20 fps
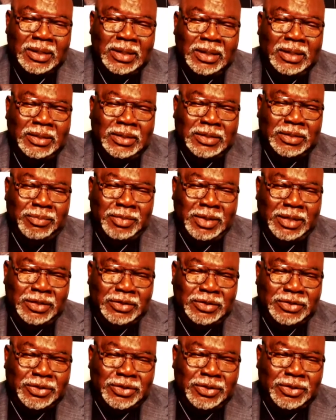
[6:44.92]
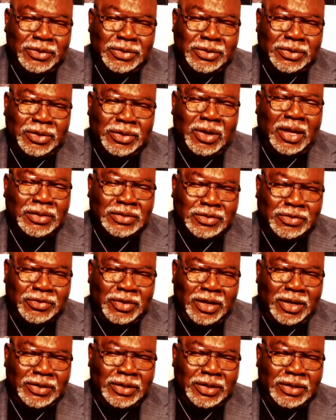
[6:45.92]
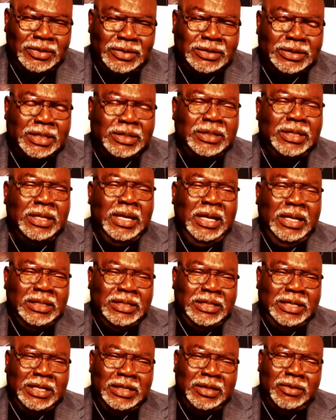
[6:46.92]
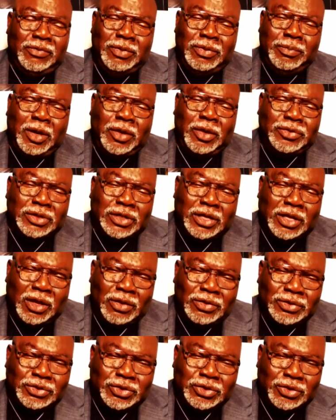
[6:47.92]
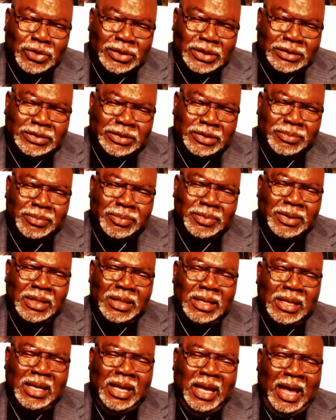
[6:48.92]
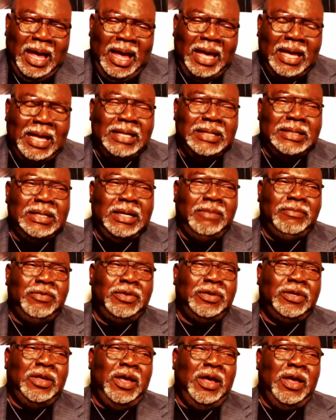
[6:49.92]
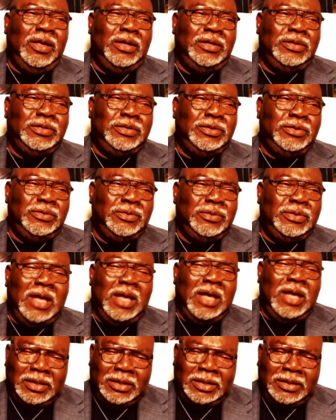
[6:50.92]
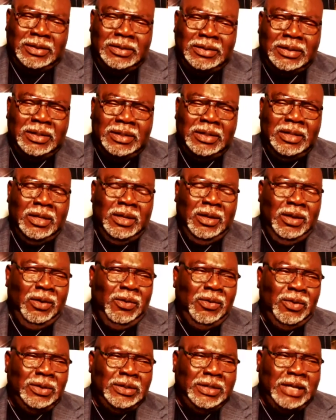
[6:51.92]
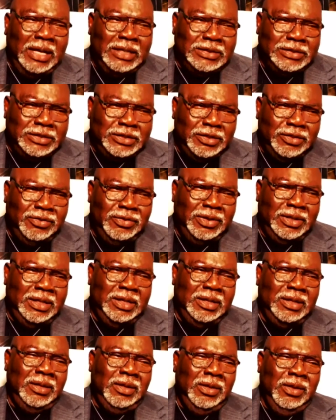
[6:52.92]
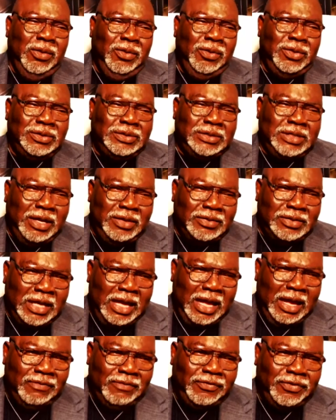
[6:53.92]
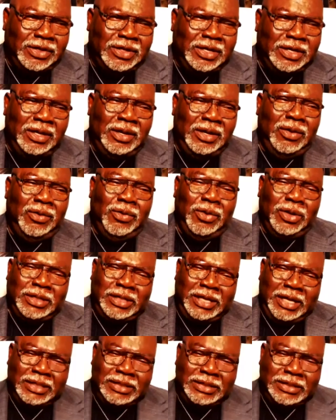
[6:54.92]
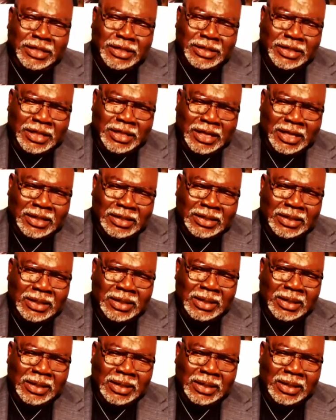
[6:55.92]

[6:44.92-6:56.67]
to minister to Australians and dealing with multiculturalism. I had never gone to Ghana or Nigeria or South Africa or Kenya then.